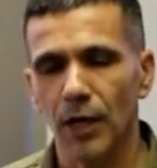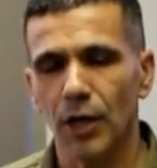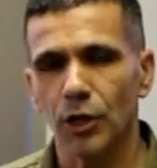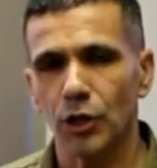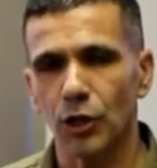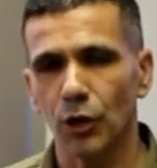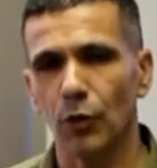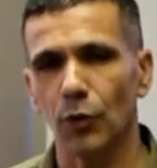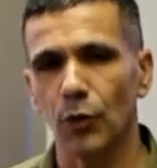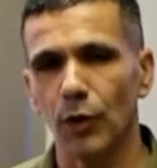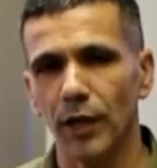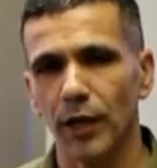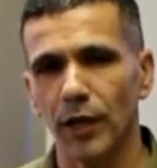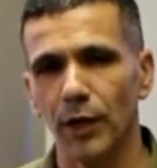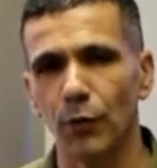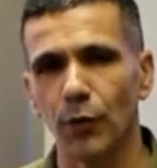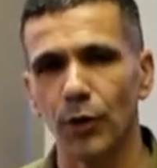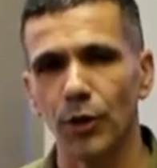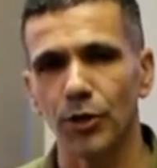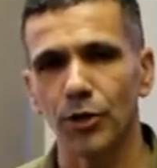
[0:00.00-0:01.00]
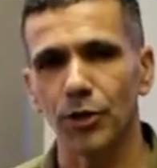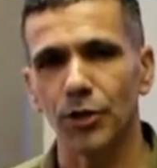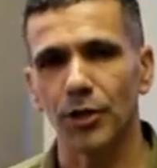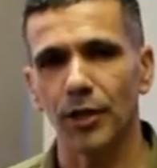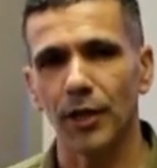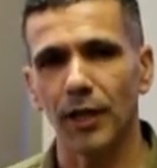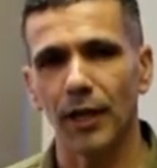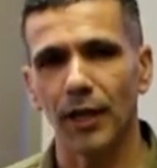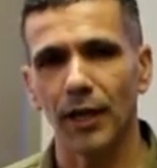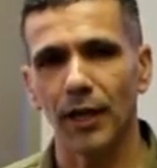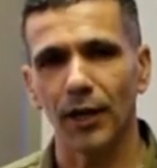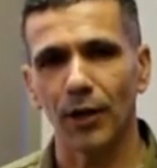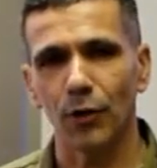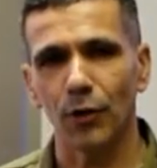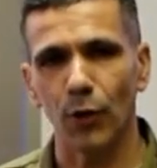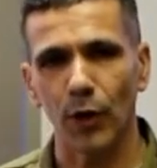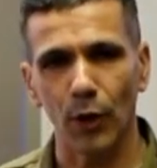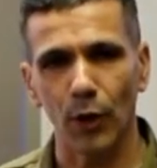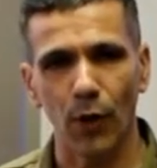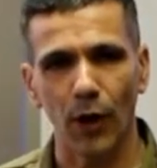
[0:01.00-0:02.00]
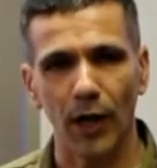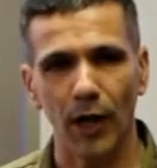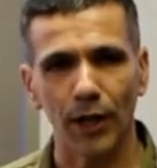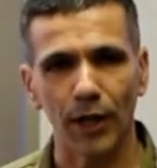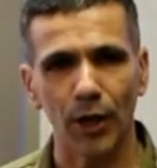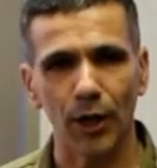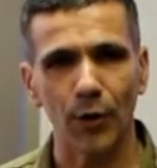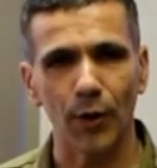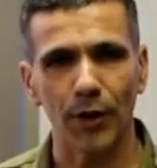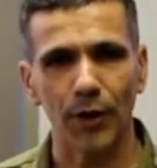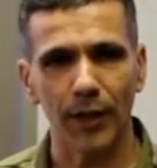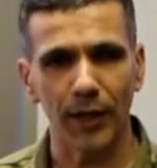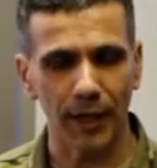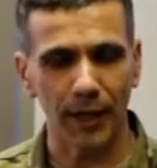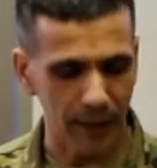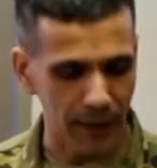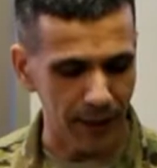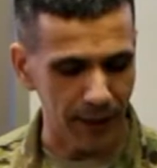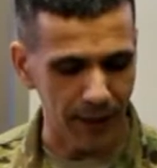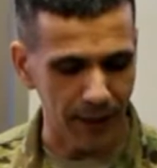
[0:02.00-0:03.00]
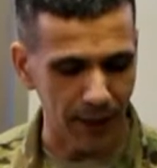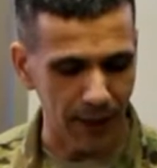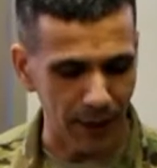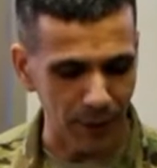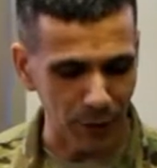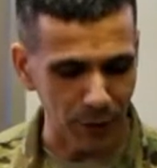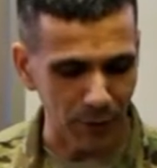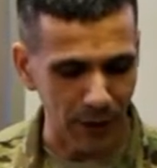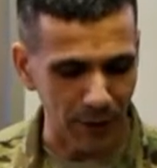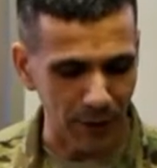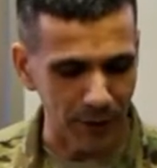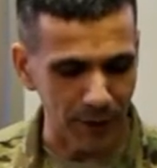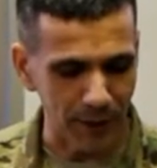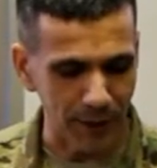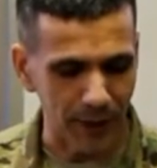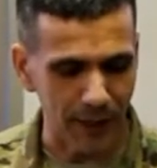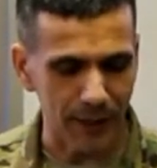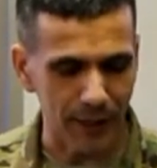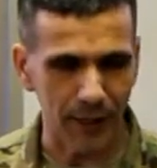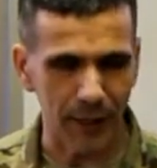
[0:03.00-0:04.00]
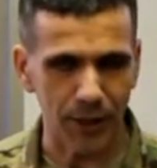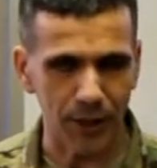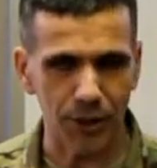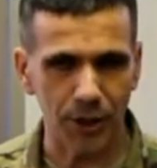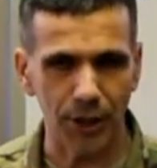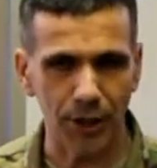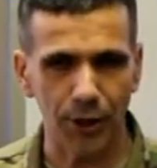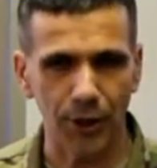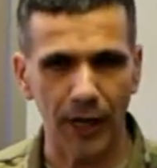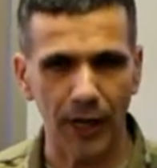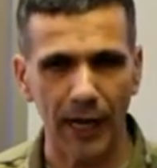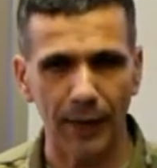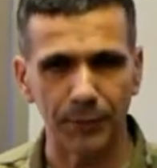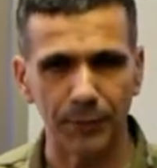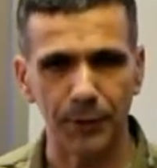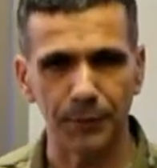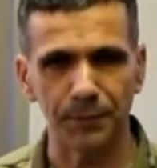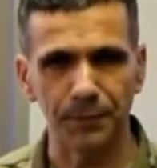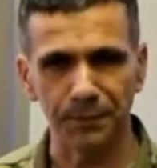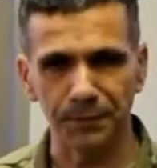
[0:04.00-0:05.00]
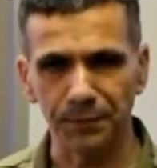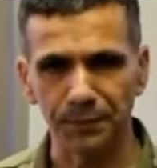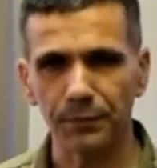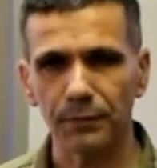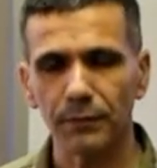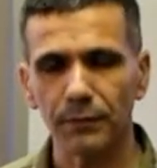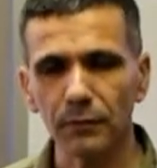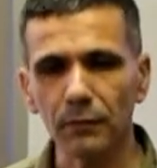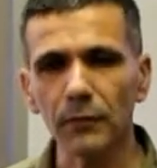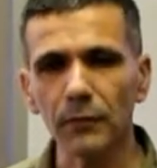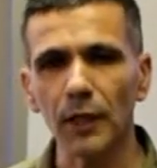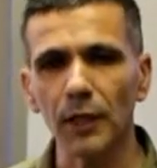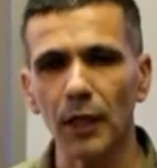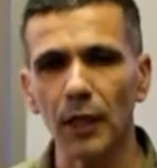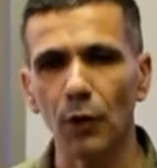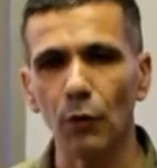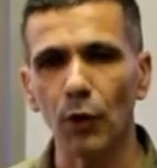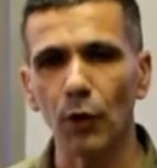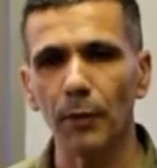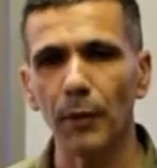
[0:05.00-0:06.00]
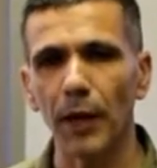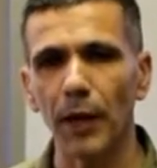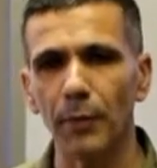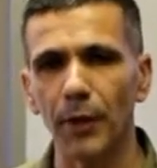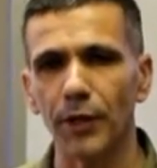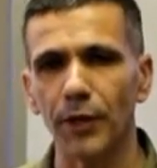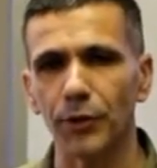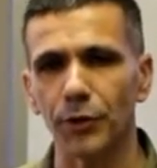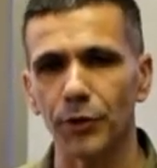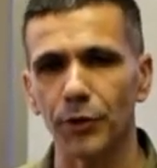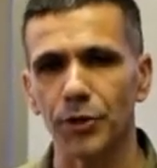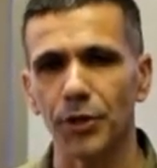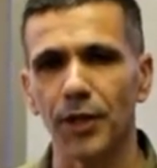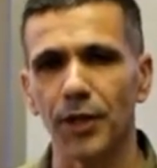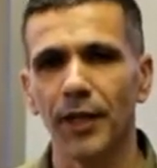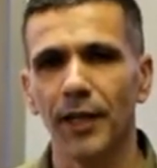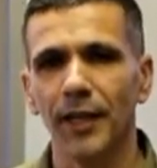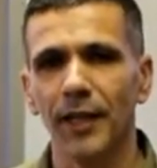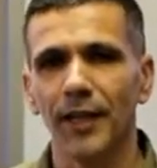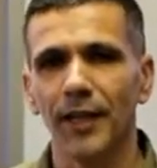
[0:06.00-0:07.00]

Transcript: So it was quite a while ago, I think I was probably a senior captain, one of my mentors